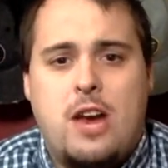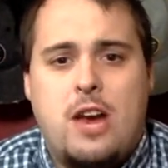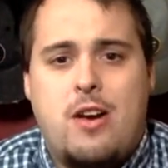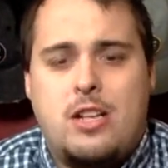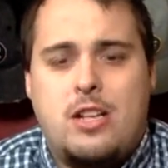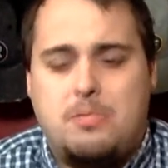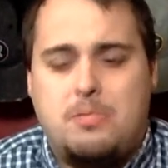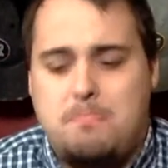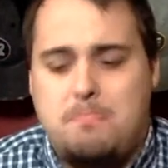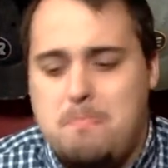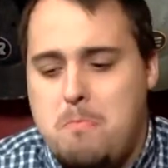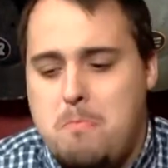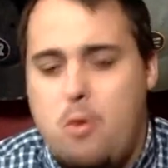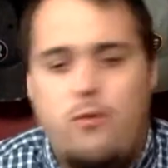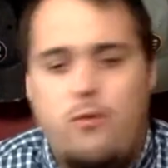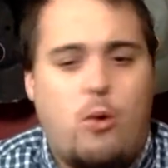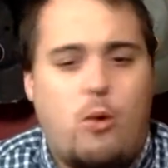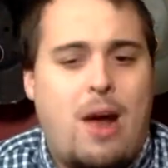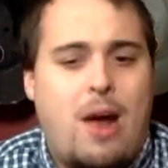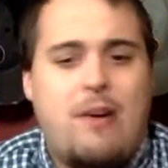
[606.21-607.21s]
He's moved
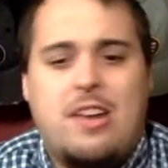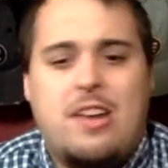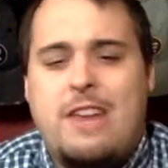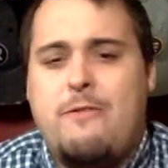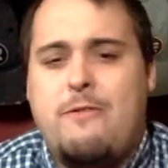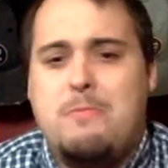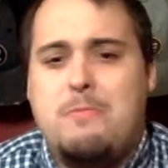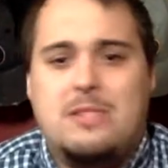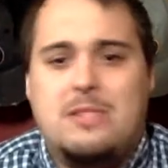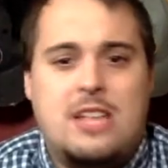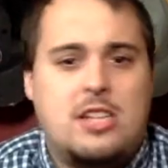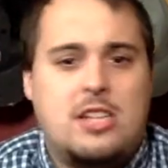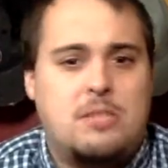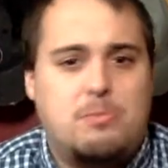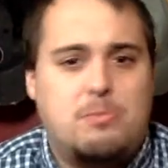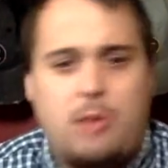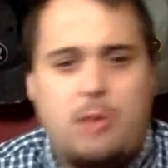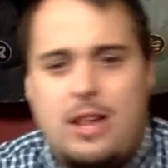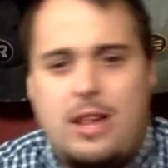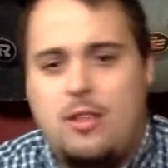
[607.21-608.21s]
around a different position,
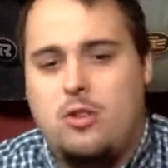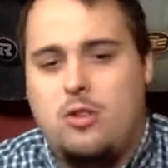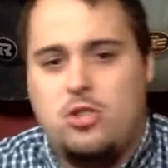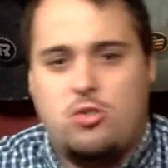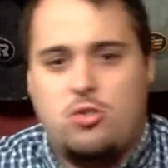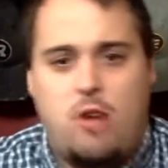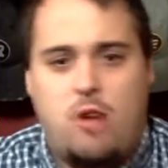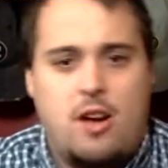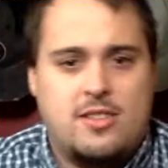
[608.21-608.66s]
played a little strong